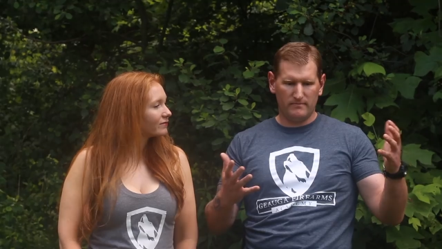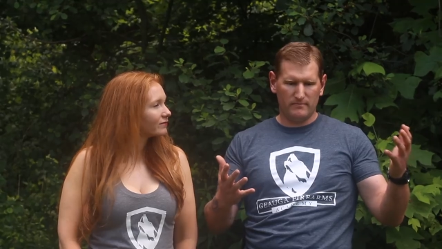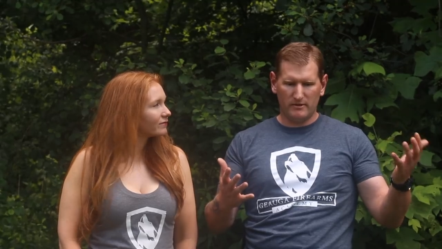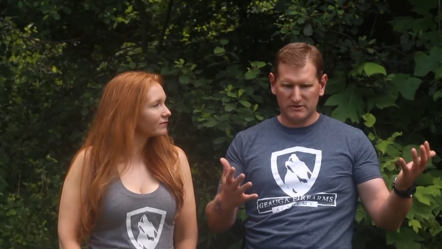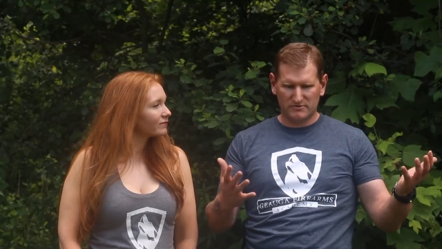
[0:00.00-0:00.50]

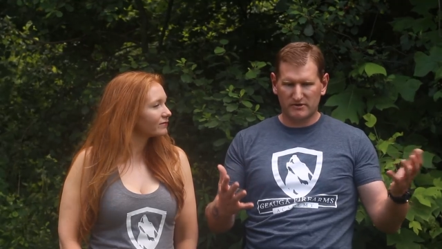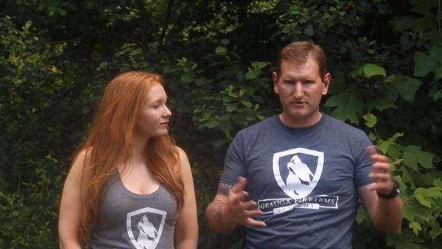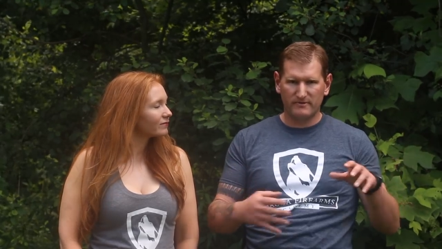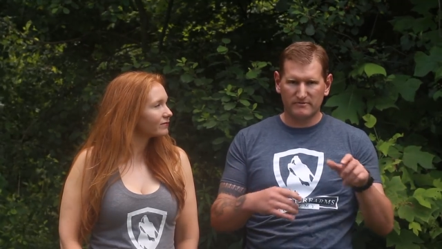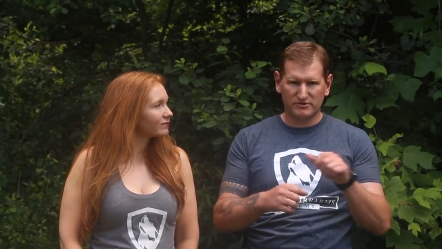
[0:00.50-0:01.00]
Speaker 1: the instructor
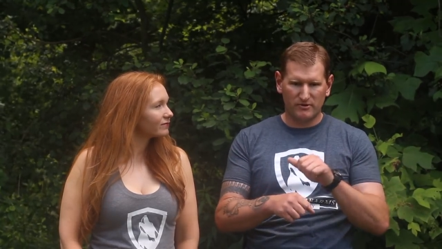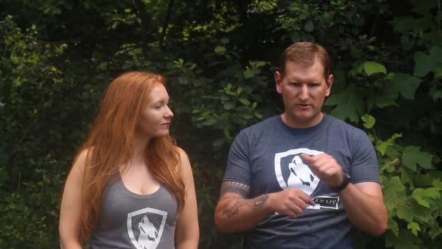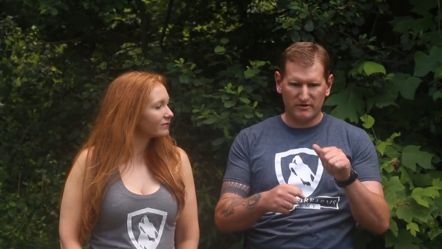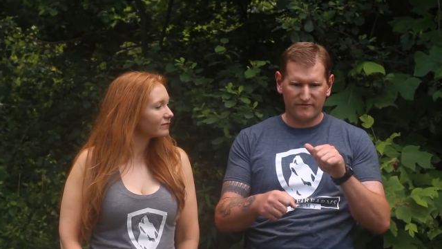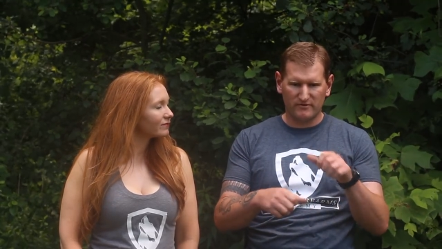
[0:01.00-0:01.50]
may have shown you
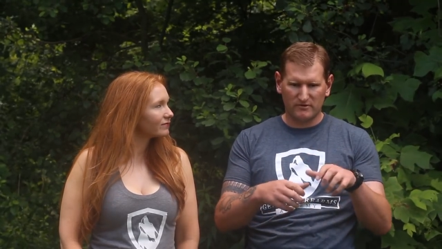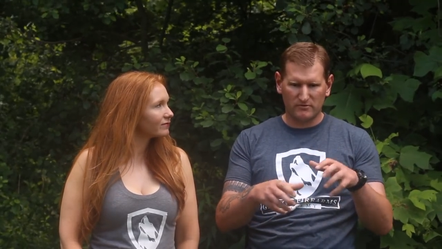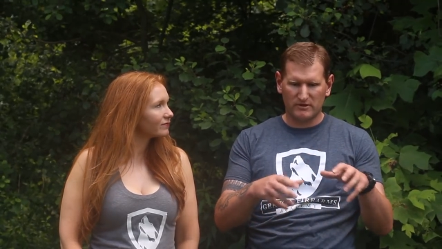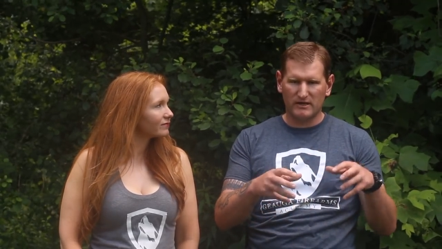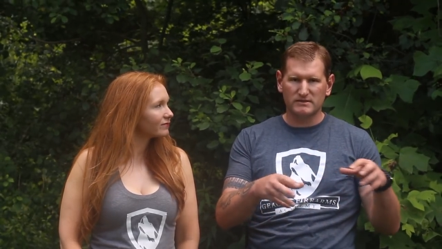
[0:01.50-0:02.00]
different little
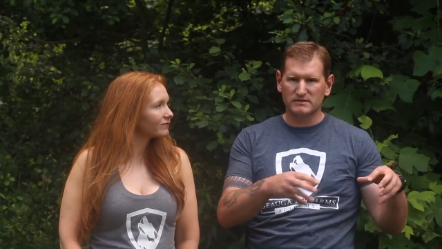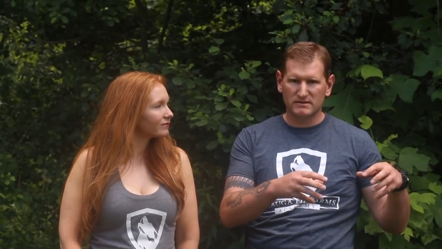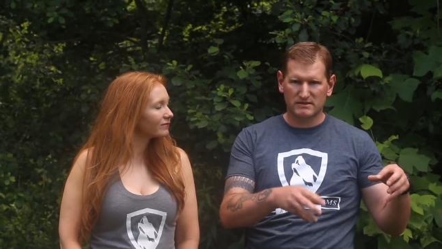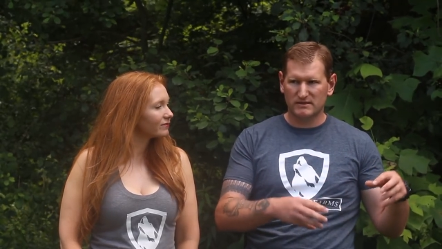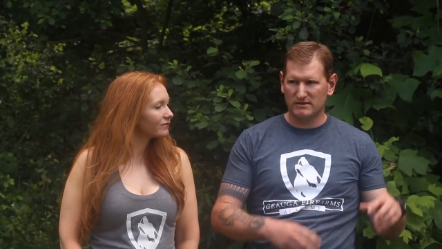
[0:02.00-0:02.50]
guns
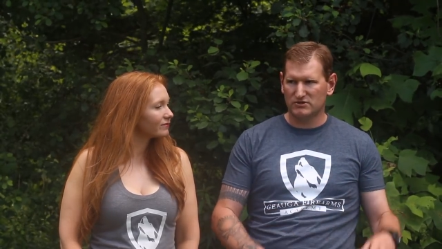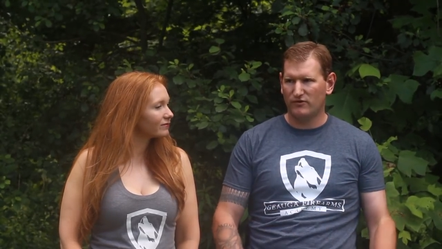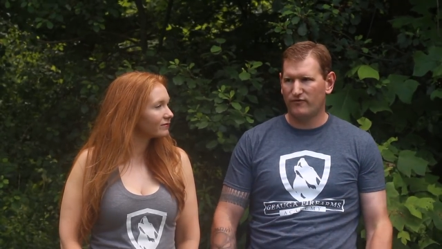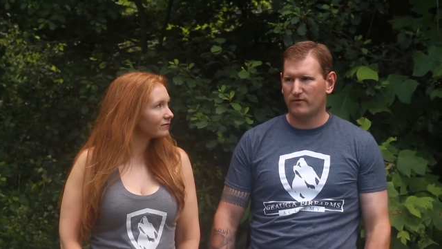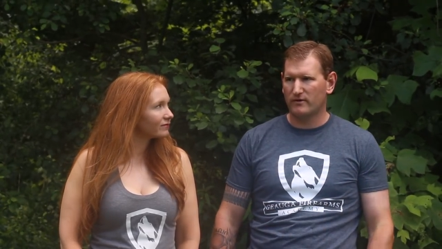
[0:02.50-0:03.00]
and, and so
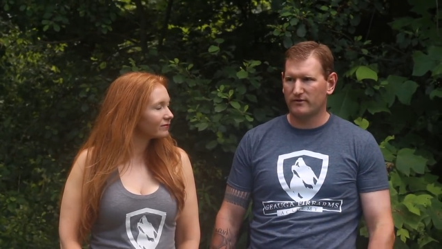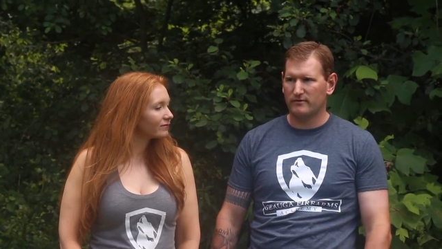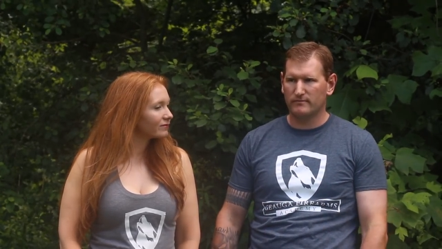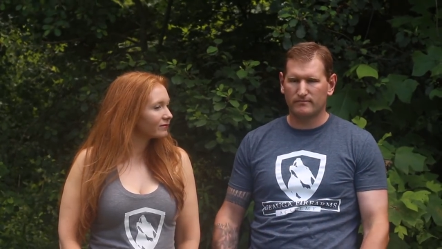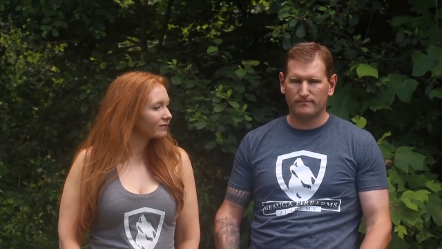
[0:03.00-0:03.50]
forth
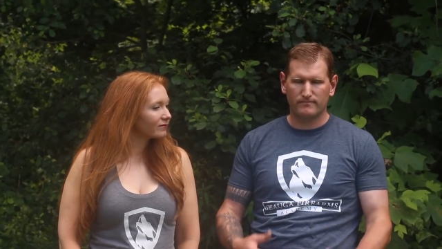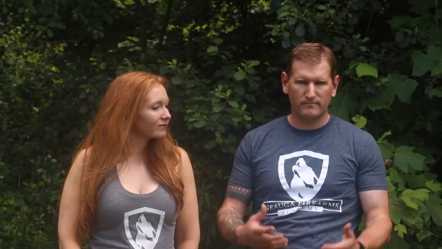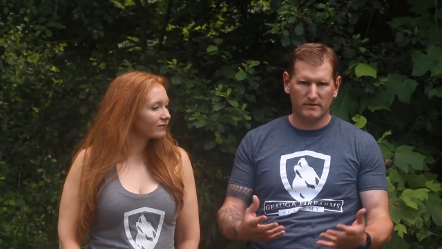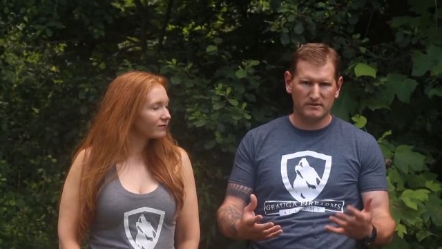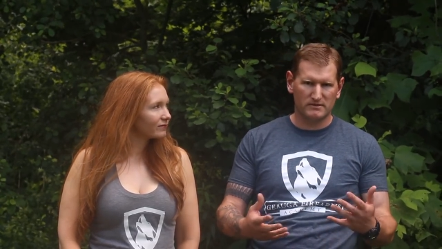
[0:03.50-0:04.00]
and,
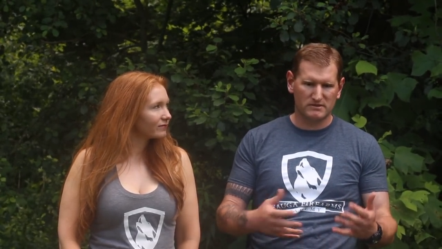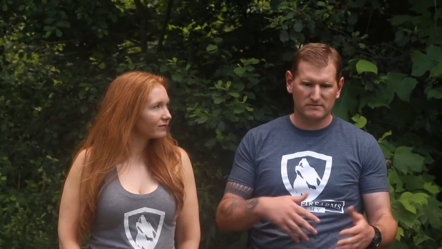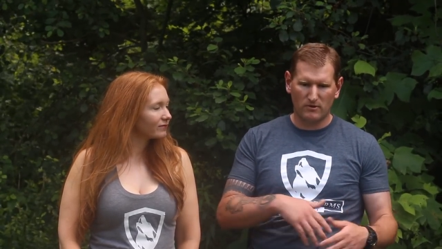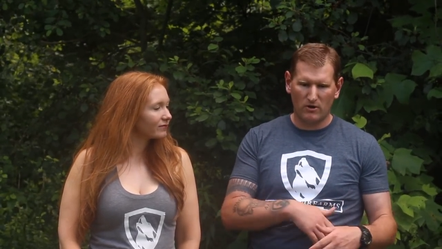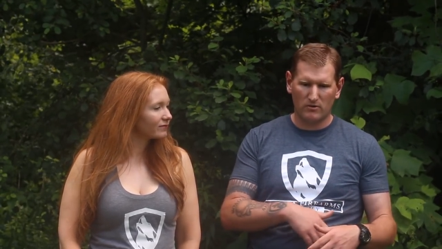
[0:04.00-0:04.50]
and
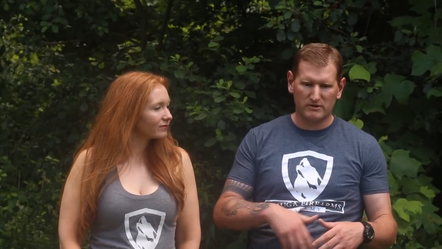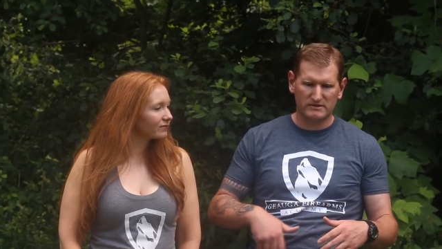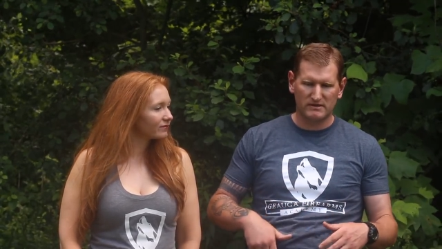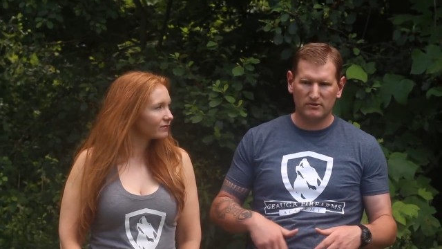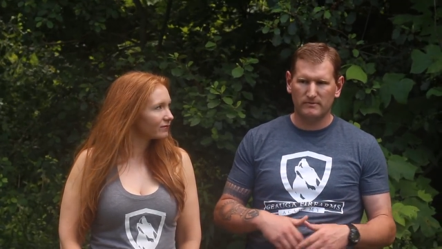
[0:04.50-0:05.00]
small
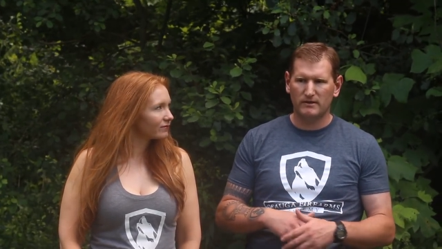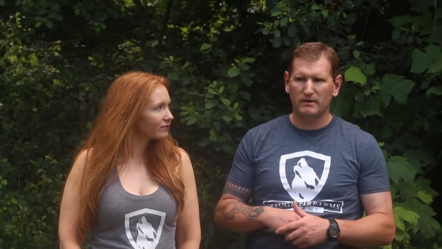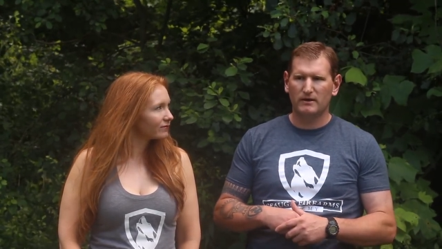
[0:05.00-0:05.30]
concealment.